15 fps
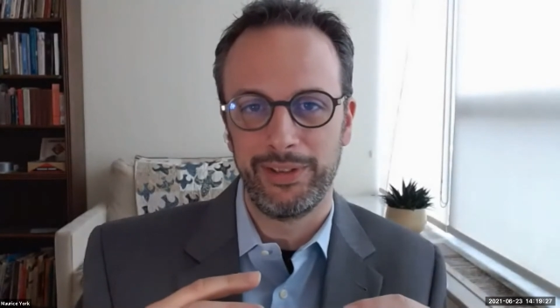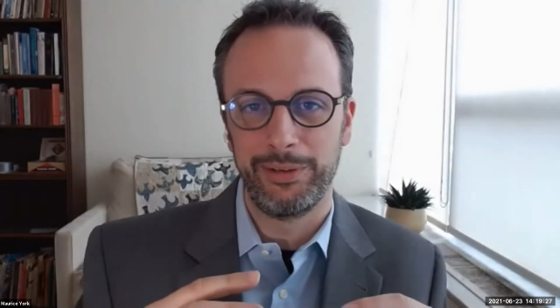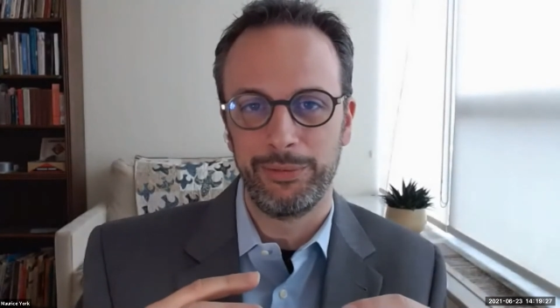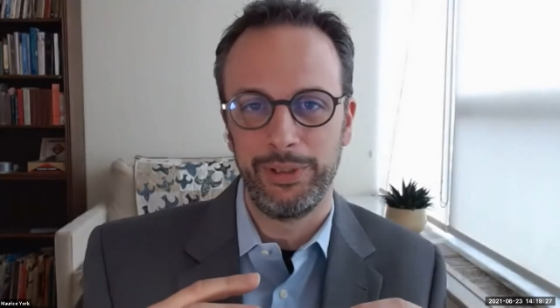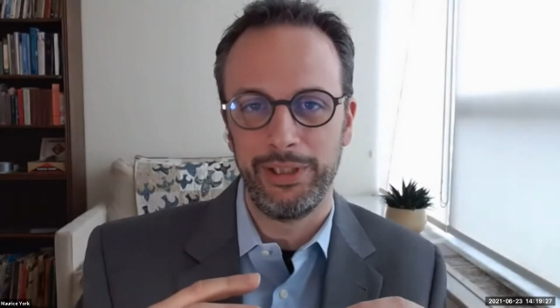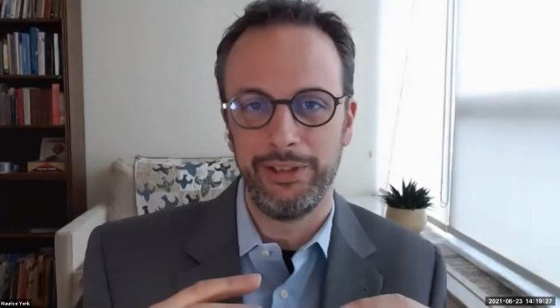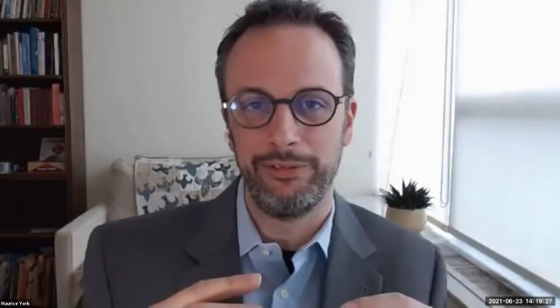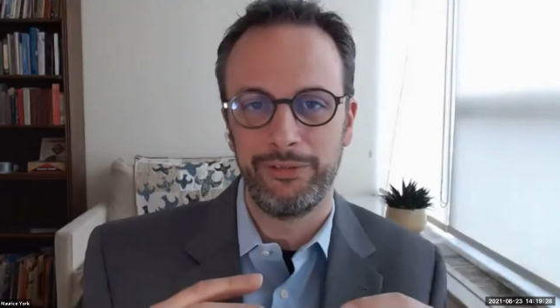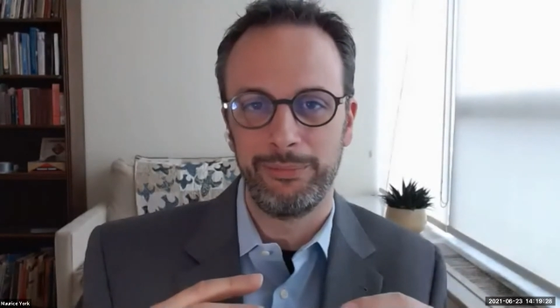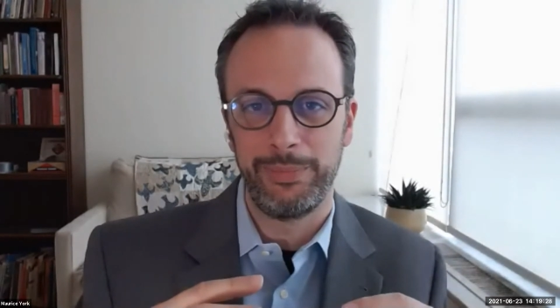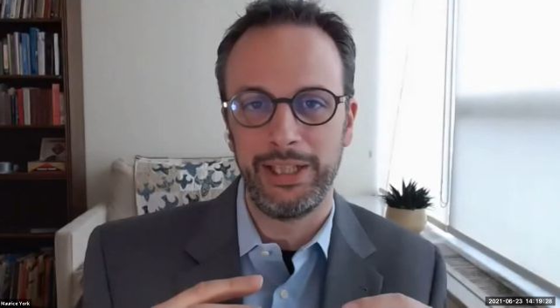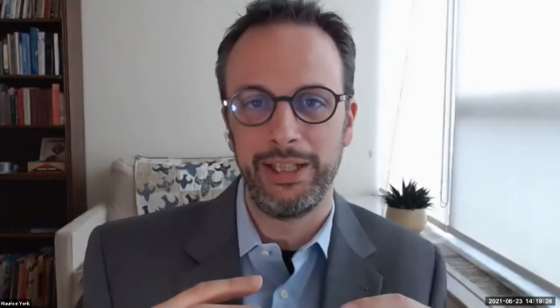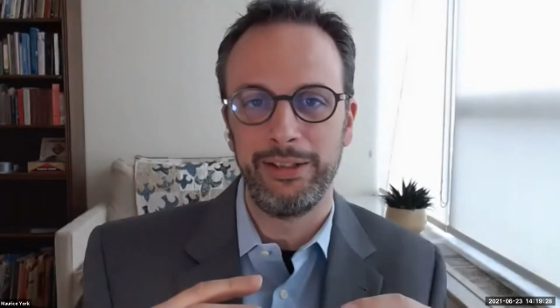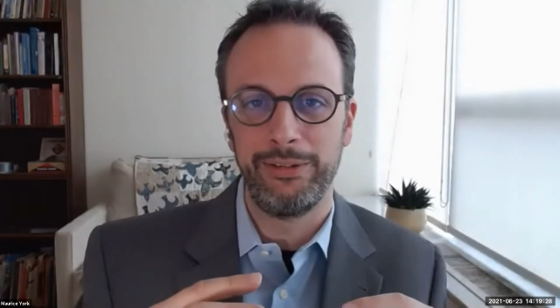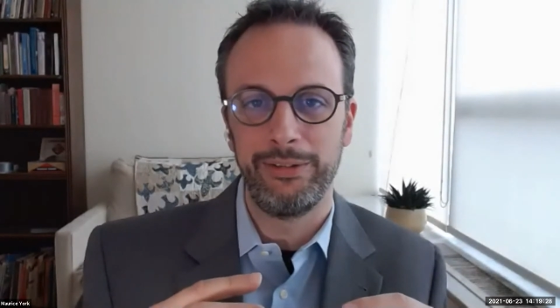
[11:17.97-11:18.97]
that we've
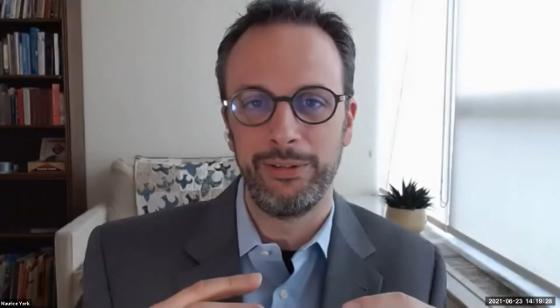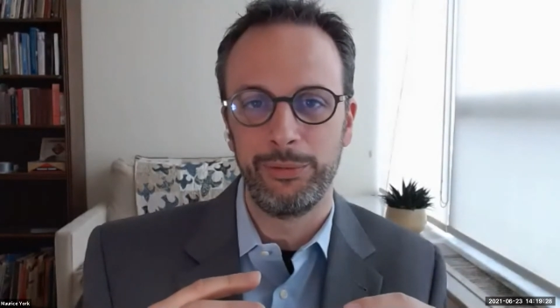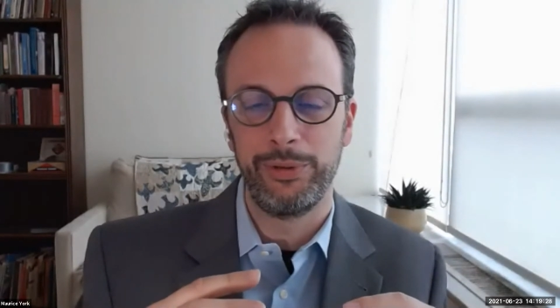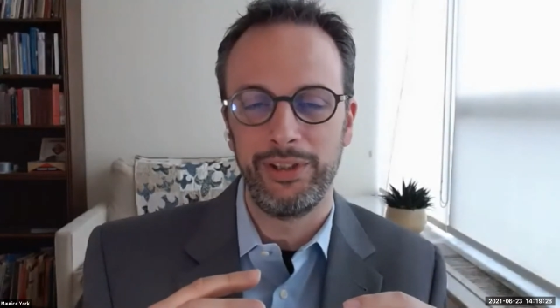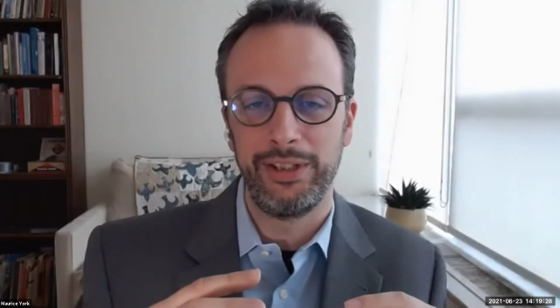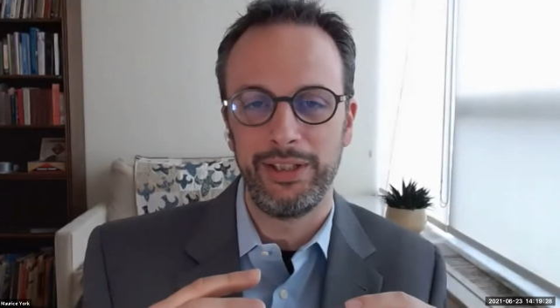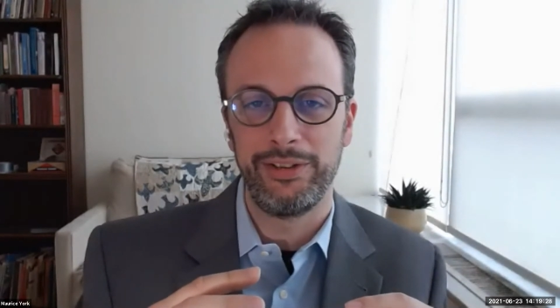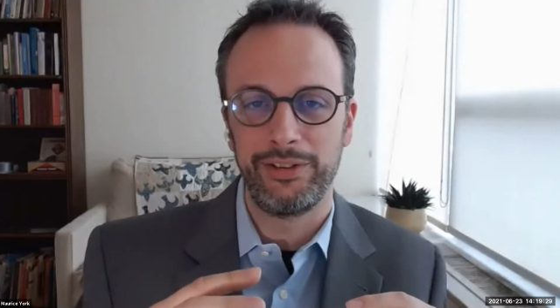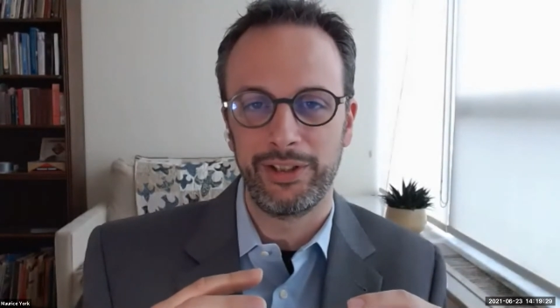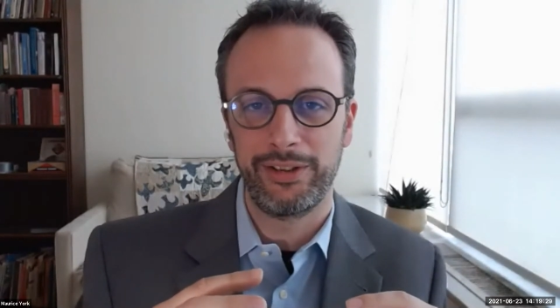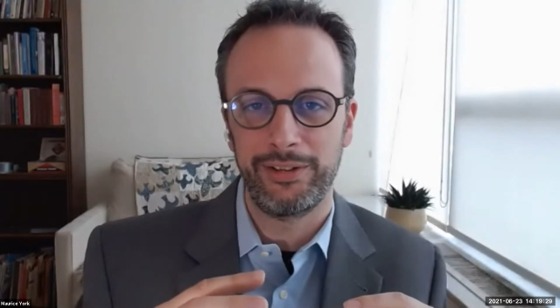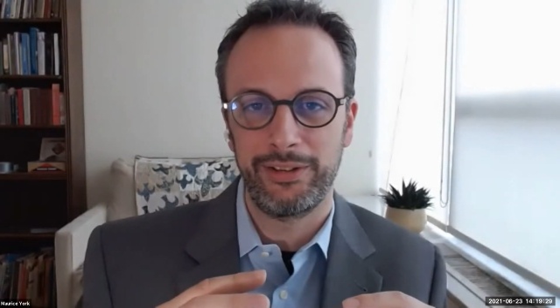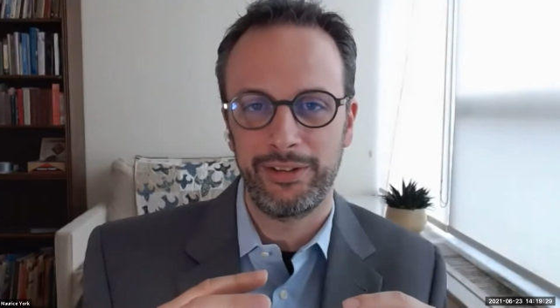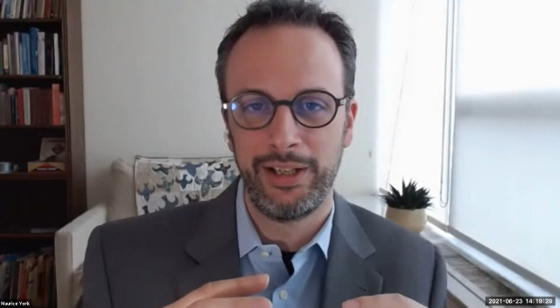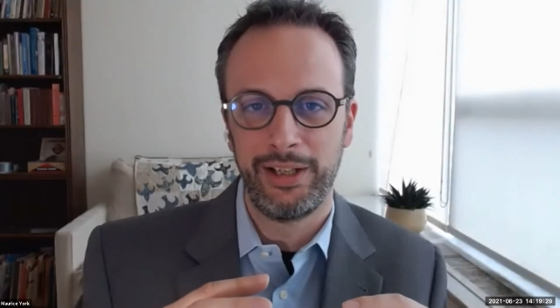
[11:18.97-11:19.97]
made with each
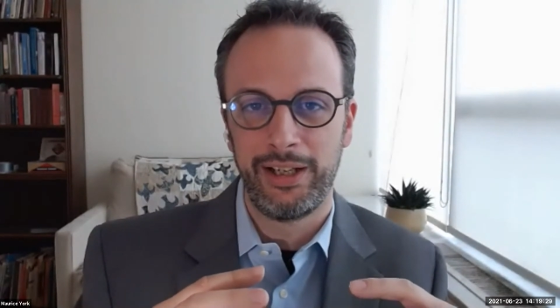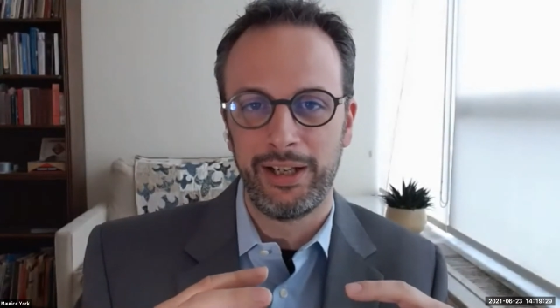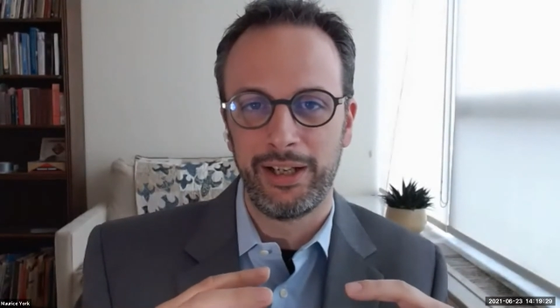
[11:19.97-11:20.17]
other,